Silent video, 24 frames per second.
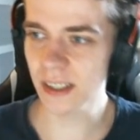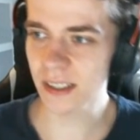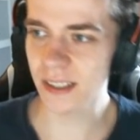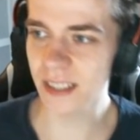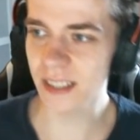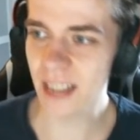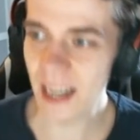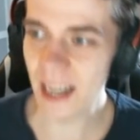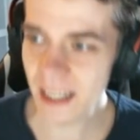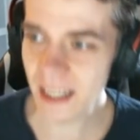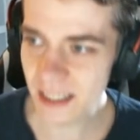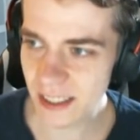
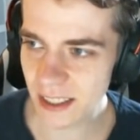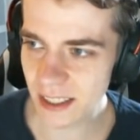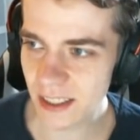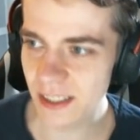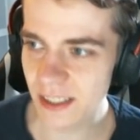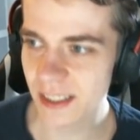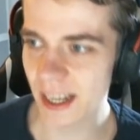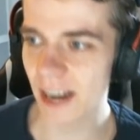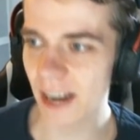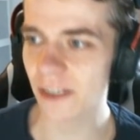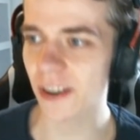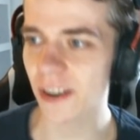
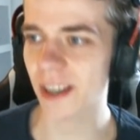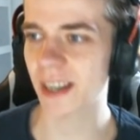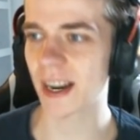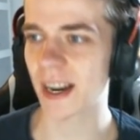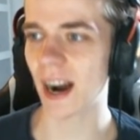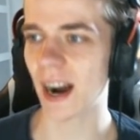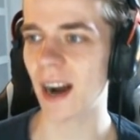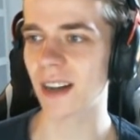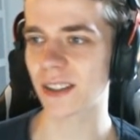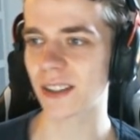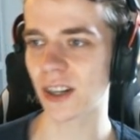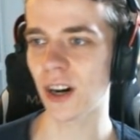legendary
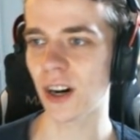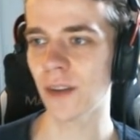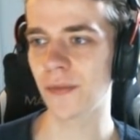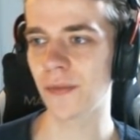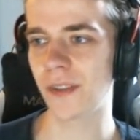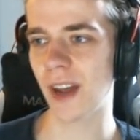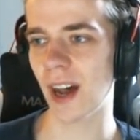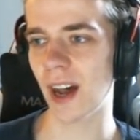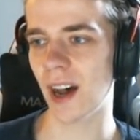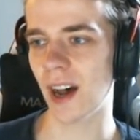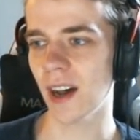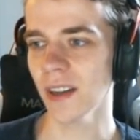card of
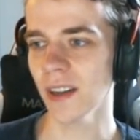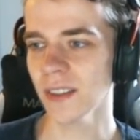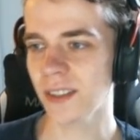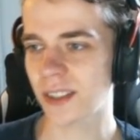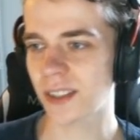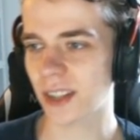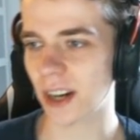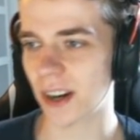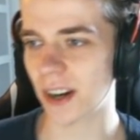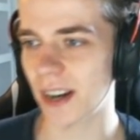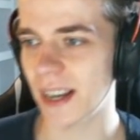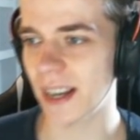the Hunter.